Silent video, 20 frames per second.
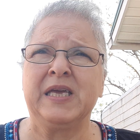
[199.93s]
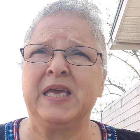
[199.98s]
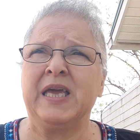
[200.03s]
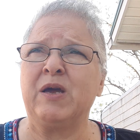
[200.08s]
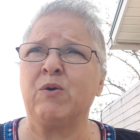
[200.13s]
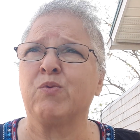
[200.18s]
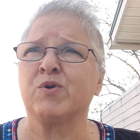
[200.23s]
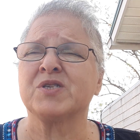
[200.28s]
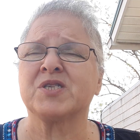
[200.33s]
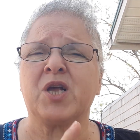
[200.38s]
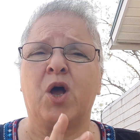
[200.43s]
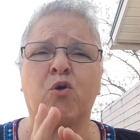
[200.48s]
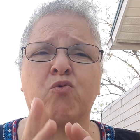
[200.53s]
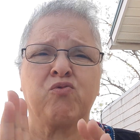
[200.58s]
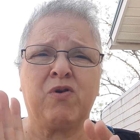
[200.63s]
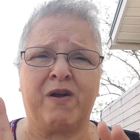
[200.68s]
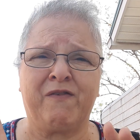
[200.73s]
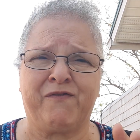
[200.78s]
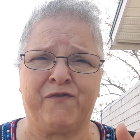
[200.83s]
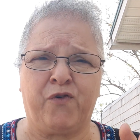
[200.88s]
It was a
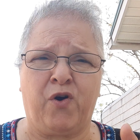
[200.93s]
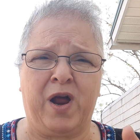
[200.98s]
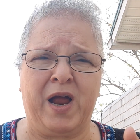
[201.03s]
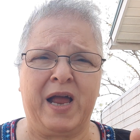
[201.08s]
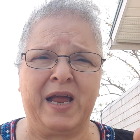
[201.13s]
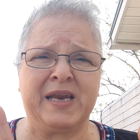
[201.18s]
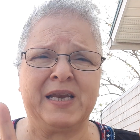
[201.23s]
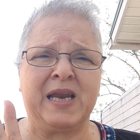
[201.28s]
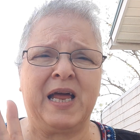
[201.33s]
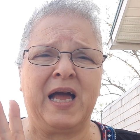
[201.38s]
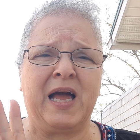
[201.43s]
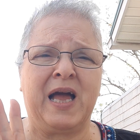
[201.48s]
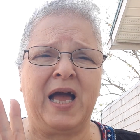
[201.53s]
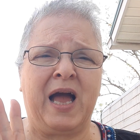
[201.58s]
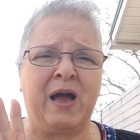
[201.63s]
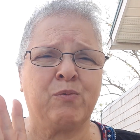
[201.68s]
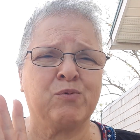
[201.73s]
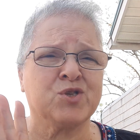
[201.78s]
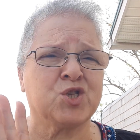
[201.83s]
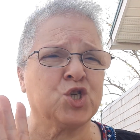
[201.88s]
rough ride.
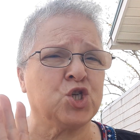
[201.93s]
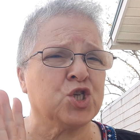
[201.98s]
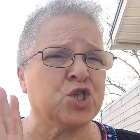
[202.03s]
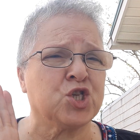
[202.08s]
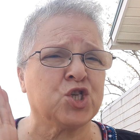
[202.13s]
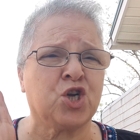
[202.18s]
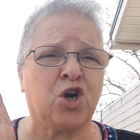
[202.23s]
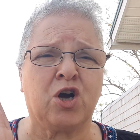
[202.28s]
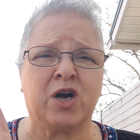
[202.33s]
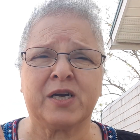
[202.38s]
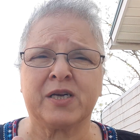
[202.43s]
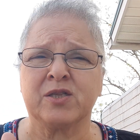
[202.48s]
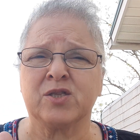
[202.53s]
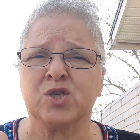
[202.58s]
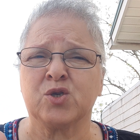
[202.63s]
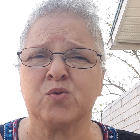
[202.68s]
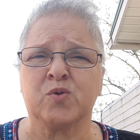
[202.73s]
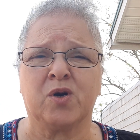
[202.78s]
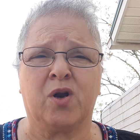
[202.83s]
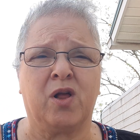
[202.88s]
I was just talking
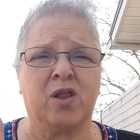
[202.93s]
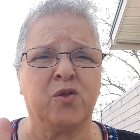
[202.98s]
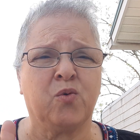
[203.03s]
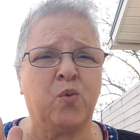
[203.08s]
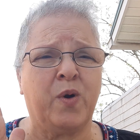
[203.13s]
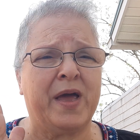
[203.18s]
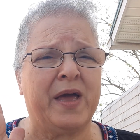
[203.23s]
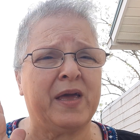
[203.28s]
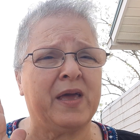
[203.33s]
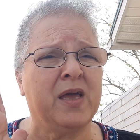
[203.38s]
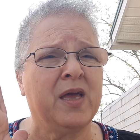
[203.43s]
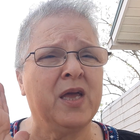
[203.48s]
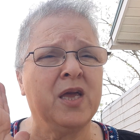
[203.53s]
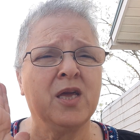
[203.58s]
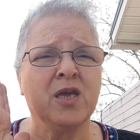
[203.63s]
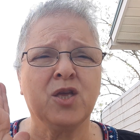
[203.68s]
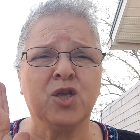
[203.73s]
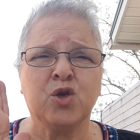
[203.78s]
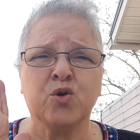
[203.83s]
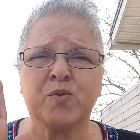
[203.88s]
to it all the way.
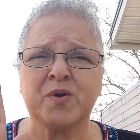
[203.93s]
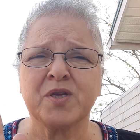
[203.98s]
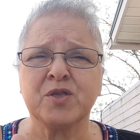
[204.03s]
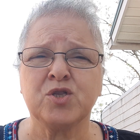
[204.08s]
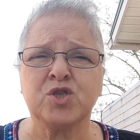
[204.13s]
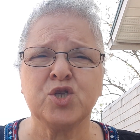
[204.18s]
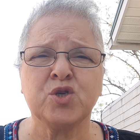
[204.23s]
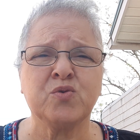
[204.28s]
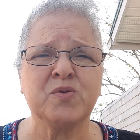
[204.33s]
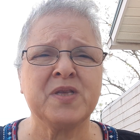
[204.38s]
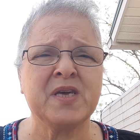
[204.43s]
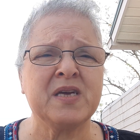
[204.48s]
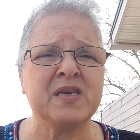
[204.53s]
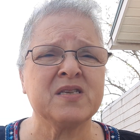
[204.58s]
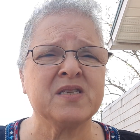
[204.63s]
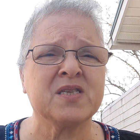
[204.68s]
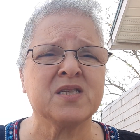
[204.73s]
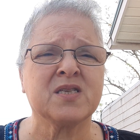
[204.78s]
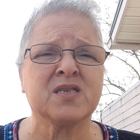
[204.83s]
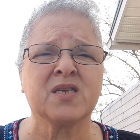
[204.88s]
You can do
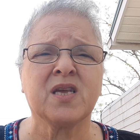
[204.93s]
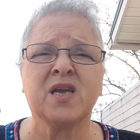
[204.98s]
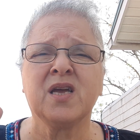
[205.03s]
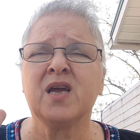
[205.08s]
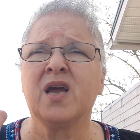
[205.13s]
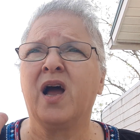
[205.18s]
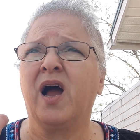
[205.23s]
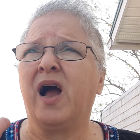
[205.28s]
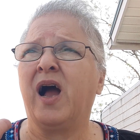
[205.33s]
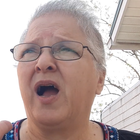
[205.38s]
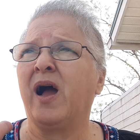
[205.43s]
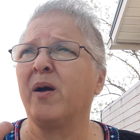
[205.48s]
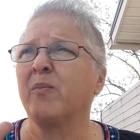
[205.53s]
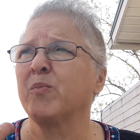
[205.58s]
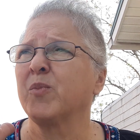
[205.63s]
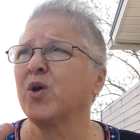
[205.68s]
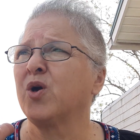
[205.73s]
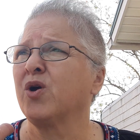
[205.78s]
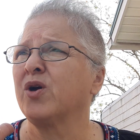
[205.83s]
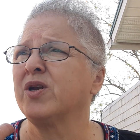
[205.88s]
this.
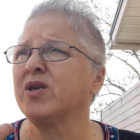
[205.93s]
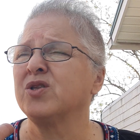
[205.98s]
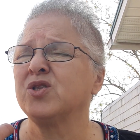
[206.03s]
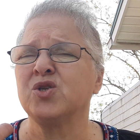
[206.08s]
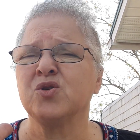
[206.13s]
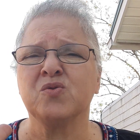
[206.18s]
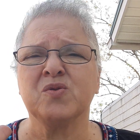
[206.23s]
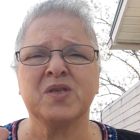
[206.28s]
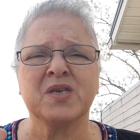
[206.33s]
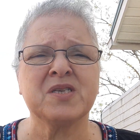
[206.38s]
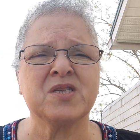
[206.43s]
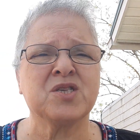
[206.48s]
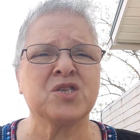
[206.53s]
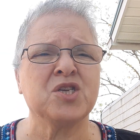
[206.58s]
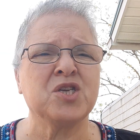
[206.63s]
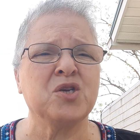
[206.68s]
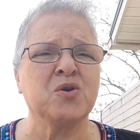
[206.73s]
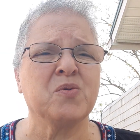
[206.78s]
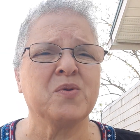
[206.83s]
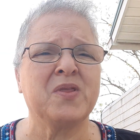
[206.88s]
I'm going to do this
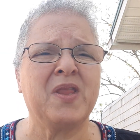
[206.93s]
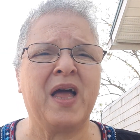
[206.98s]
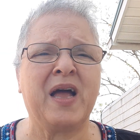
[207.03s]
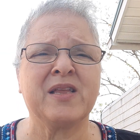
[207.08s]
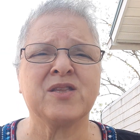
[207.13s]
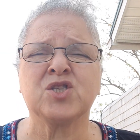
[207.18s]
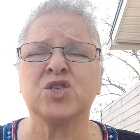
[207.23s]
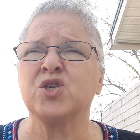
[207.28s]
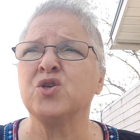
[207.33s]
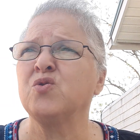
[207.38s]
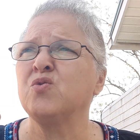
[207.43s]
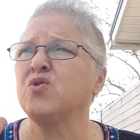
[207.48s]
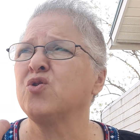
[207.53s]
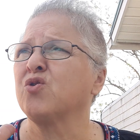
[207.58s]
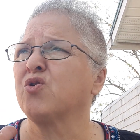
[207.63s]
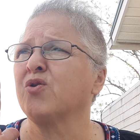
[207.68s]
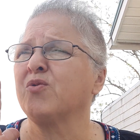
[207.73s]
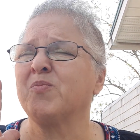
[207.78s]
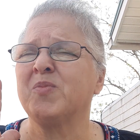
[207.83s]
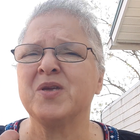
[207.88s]
to you and that to you. You're
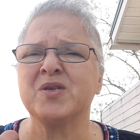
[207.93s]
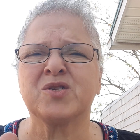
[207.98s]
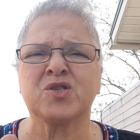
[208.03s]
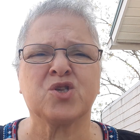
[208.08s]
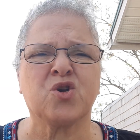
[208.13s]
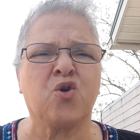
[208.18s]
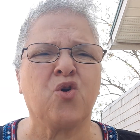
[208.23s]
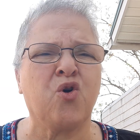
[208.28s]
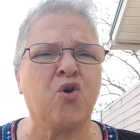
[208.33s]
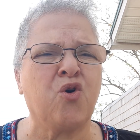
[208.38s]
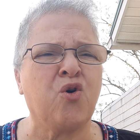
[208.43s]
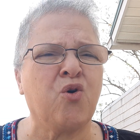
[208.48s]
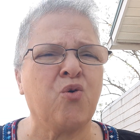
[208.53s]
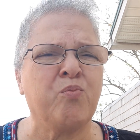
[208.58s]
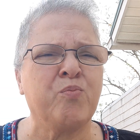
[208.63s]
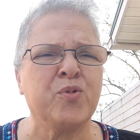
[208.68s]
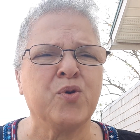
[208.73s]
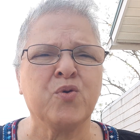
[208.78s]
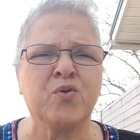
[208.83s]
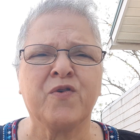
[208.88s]
going to be so
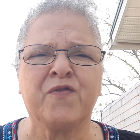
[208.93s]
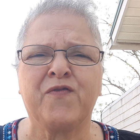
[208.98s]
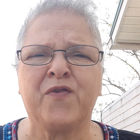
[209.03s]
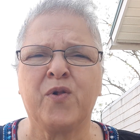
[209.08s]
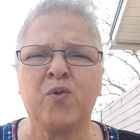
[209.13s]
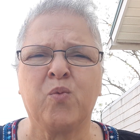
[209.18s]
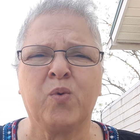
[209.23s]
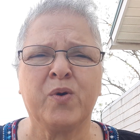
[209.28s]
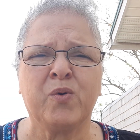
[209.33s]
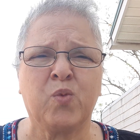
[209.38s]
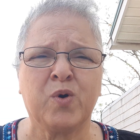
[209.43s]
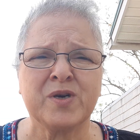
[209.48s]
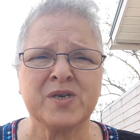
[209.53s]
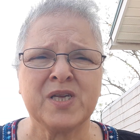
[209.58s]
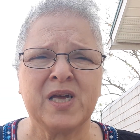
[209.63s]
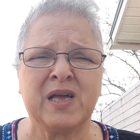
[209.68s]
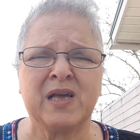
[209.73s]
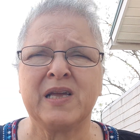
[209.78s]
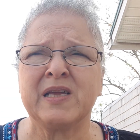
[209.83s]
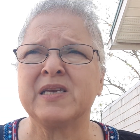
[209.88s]
beautiful when we're
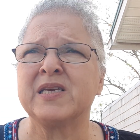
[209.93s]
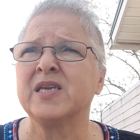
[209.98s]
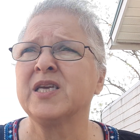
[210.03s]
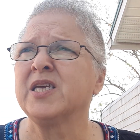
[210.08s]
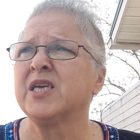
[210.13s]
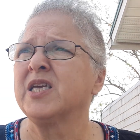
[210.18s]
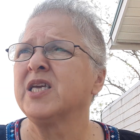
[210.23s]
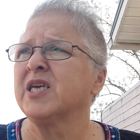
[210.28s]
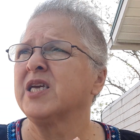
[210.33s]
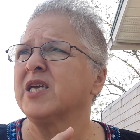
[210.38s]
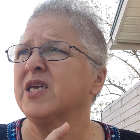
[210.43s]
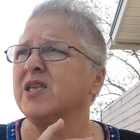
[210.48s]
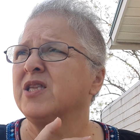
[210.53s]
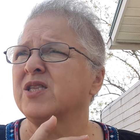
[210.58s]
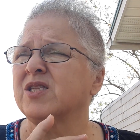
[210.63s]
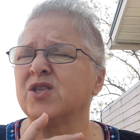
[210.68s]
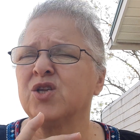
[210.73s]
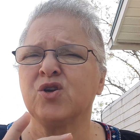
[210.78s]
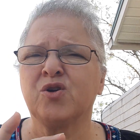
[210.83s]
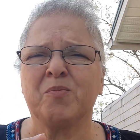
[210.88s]
done.
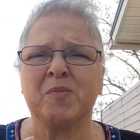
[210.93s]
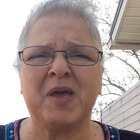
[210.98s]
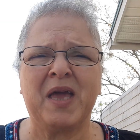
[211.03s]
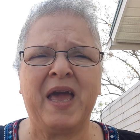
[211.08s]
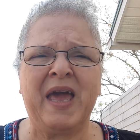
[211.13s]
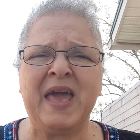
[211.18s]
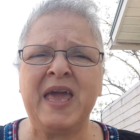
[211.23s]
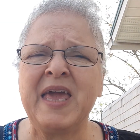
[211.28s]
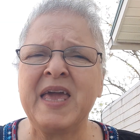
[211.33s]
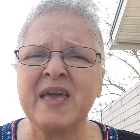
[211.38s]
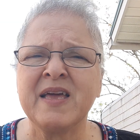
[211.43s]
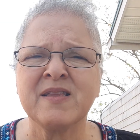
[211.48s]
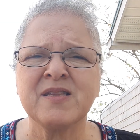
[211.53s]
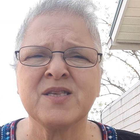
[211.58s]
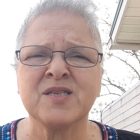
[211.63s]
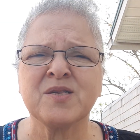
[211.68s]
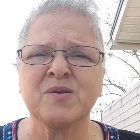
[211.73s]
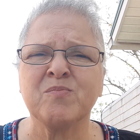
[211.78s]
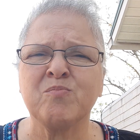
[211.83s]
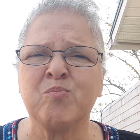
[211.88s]
You're going to be a
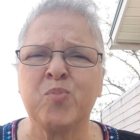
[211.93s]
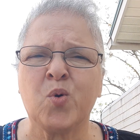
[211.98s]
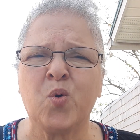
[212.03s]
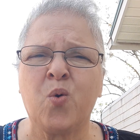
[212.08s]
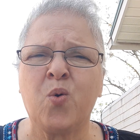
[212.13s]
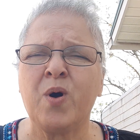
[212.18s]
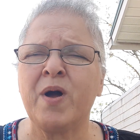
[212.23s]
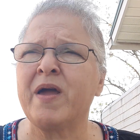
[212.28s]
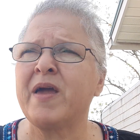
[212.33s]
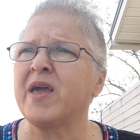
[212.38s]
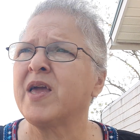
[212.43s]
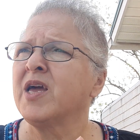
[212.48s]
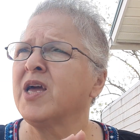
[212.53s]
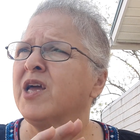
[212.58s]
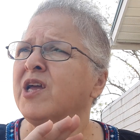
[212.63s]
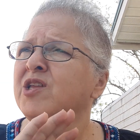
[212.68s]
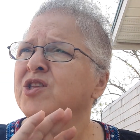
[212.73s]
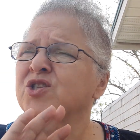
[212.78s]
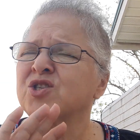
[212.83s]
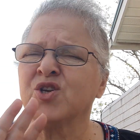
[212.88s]
handsome boy.
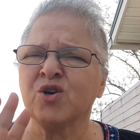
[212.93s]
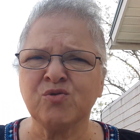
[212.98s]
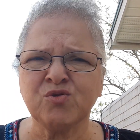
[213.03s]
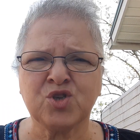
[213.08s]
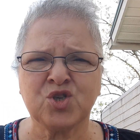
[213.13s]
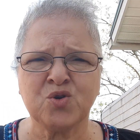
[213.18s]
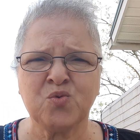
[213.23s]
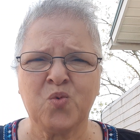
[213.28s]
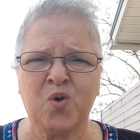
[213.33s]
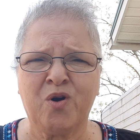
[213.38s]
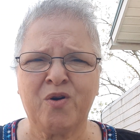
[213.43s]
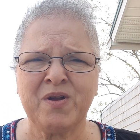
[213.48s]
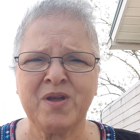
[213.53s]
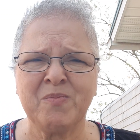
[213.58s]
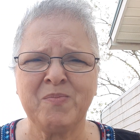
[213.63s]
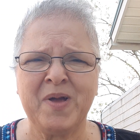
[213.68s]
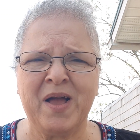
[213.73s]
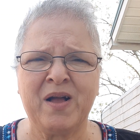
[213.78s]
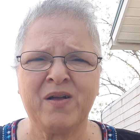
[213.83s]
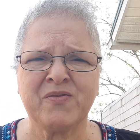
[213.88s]
Don't you worry
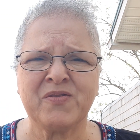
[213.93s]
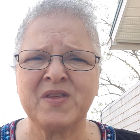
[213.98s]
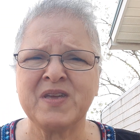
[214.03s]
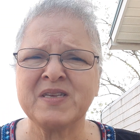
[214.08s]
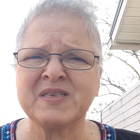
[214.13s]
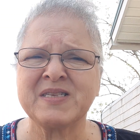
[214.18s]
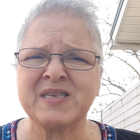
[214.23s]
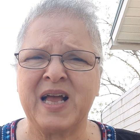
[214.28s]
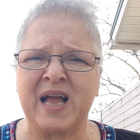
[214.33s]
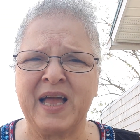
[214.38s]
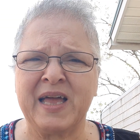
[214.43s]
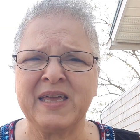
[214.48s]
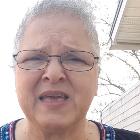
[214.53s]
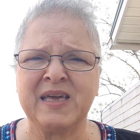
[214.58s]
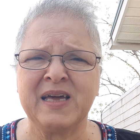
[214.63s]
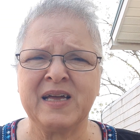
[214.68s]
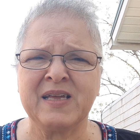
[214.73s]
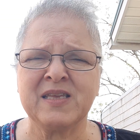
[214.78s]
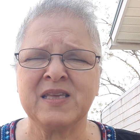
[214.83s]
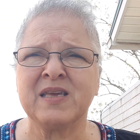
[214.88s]
about this. I
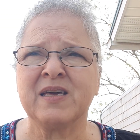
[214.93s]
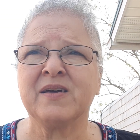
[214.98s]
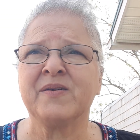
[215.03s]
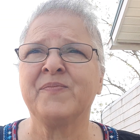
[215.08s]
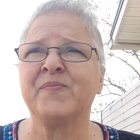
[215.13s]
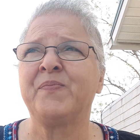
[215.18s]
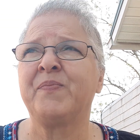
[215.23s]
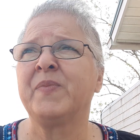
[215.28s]
got ya.